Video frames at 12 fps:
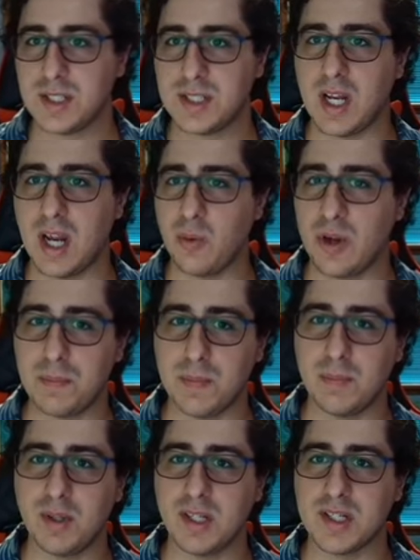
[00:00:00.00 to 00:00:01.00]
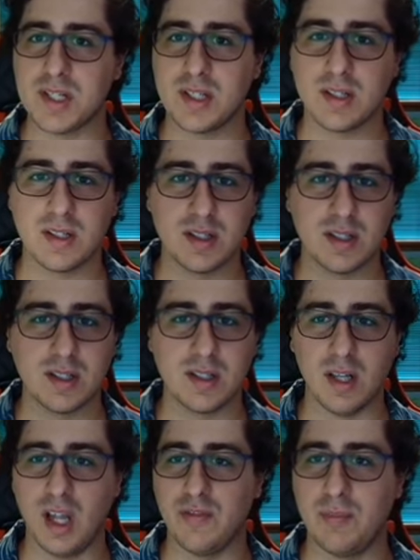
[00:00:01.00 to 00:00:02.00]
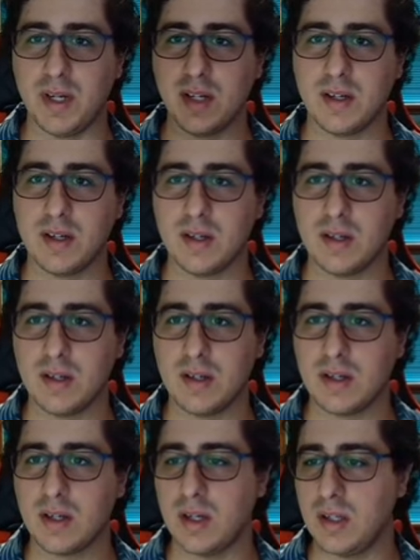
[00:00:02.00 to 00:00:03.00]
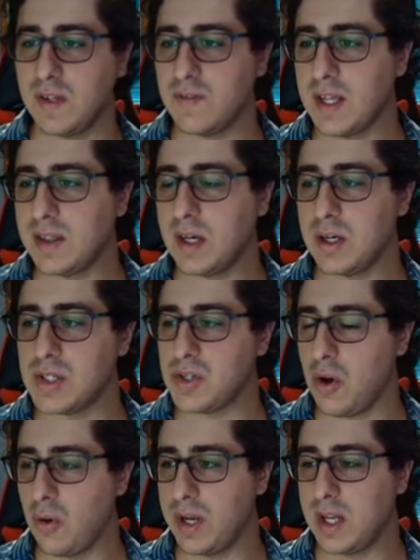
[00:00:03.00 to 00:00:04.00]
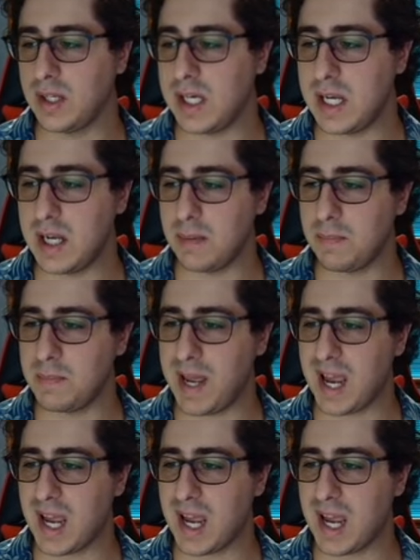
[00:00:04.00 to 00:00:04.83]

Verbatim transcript: Stay with me, please. Love me. Gonna leave that there. So in the